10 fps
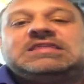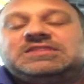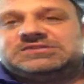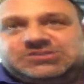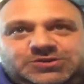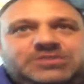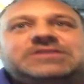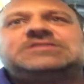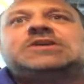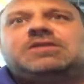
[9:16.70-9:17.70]
The
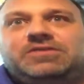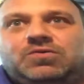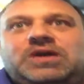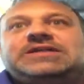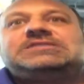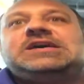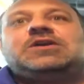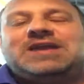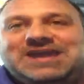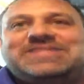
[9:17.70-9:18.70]
students are the ones that
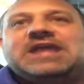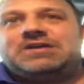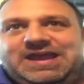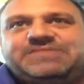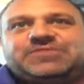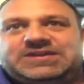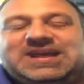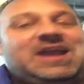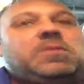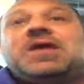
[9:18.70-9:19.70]
are in there every
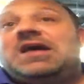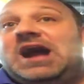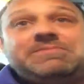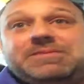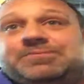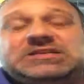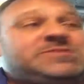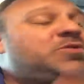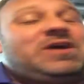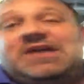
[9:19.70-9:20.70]
day. I'm the
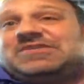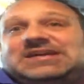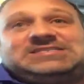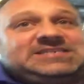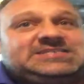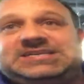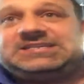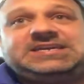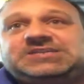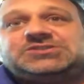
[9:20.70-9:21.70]
principal. I've got 60
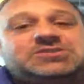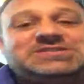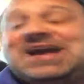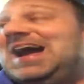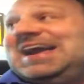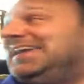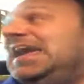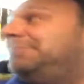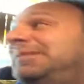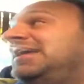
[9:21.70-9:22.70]
teachers. I
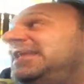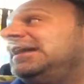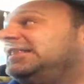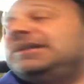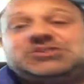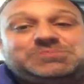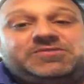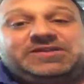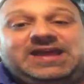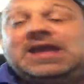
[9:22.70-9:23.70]
can't be in that classroom
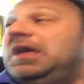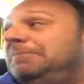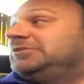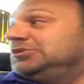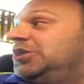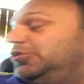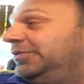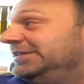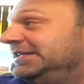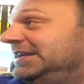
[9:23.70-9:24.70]
every day. But you know
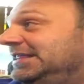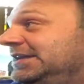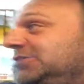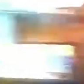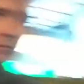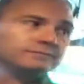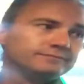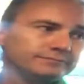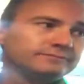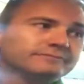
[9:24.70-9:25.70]
who is in the classroom every
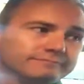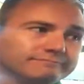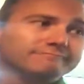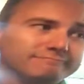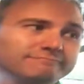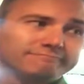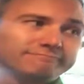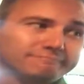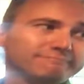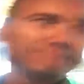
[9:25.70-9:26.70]
day?
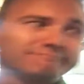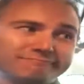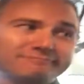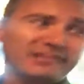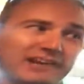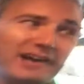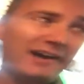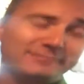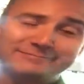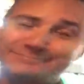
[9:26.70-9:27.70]
Ta-da.